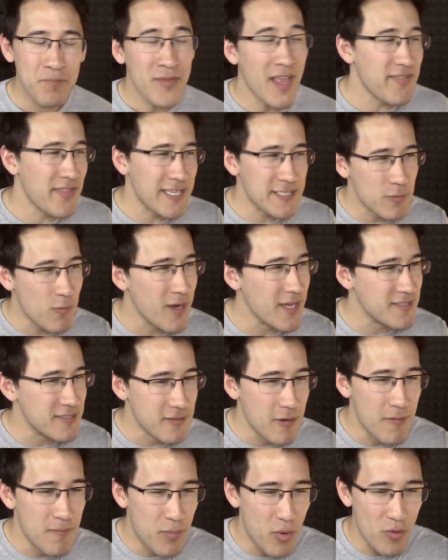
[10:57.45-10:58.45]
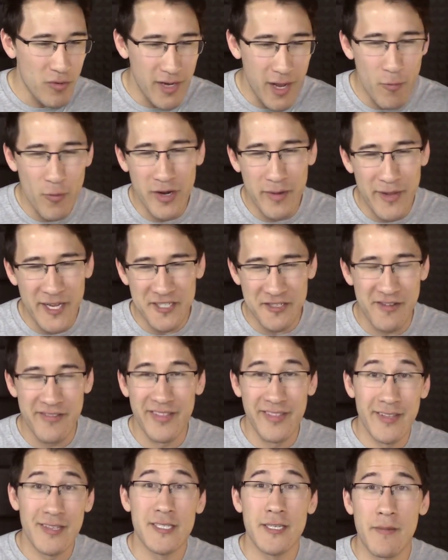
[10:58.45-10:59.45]
And that's why it's so important. I want to make sure
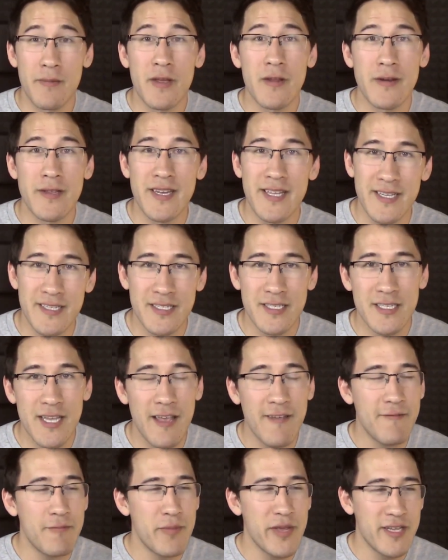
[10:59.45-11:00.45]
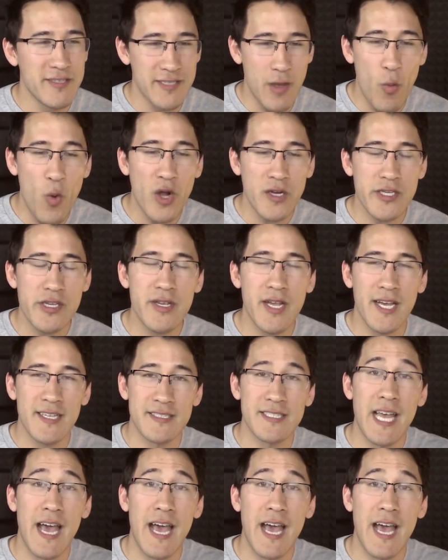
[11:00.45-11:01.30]
that this community is safe because I want you guys